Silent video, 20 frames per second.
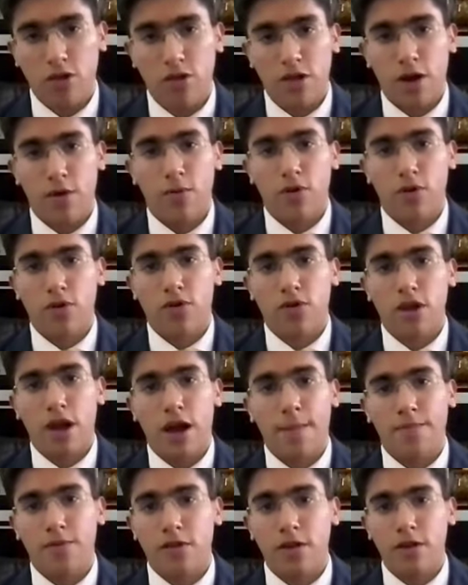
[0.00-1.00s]
that was
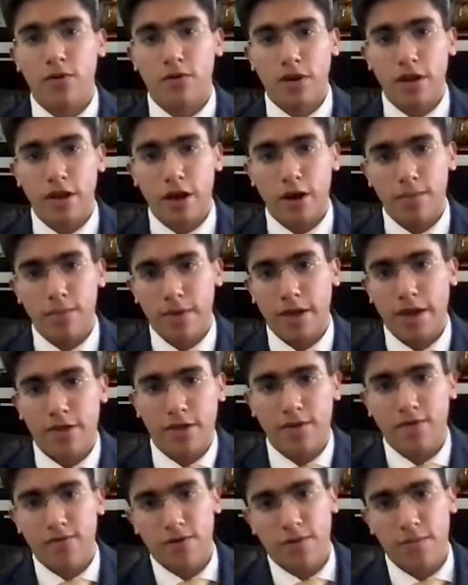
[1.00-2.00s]
absolutely
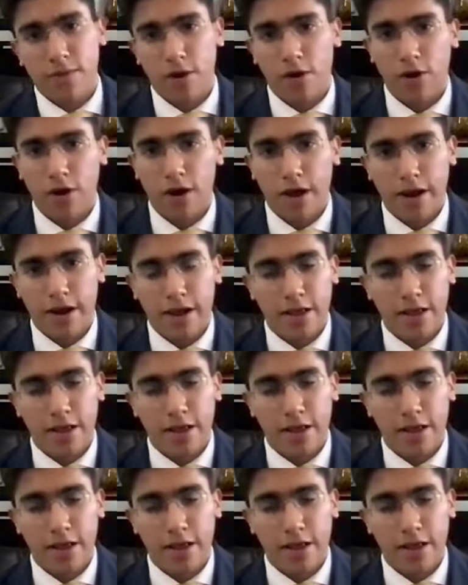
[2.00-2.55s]
amazing from your end.